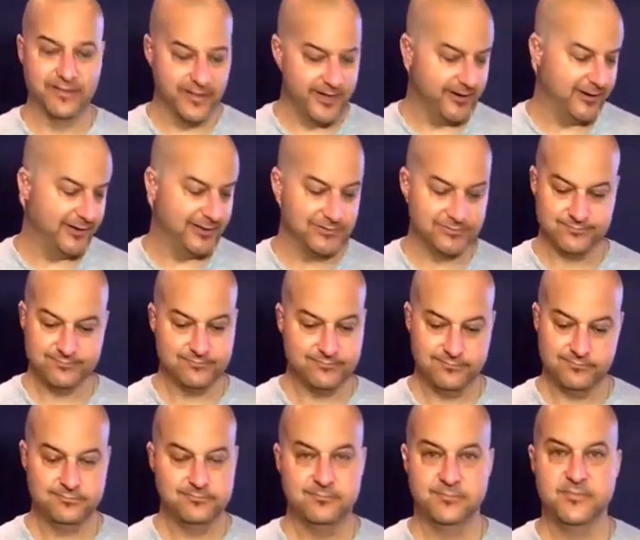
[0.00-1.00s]
little
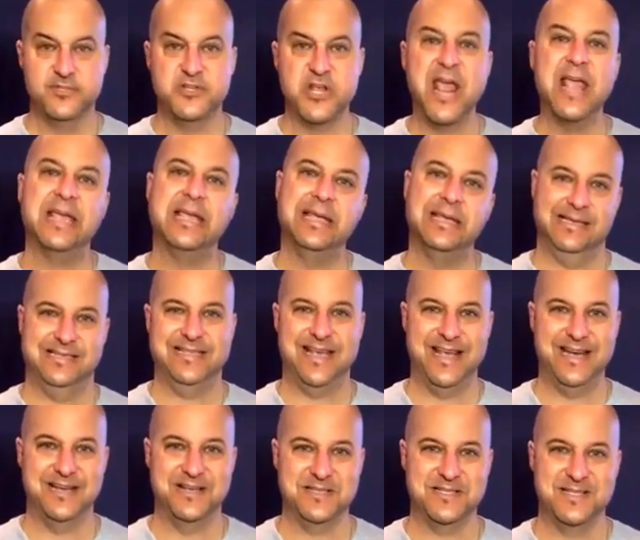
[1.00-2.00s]
janky
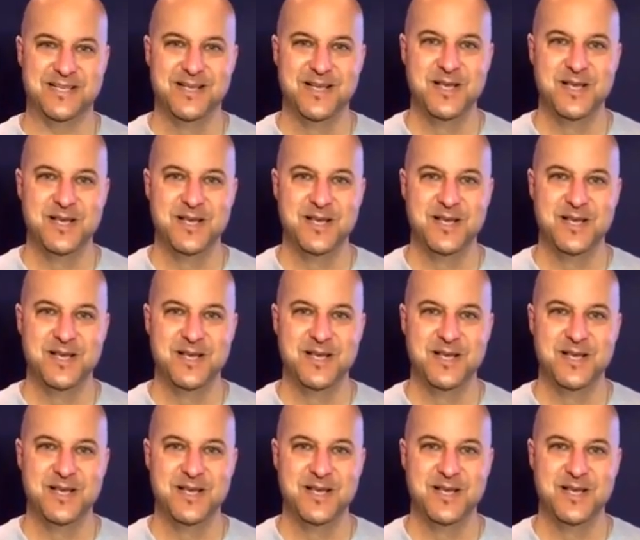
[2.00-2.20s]
antennas.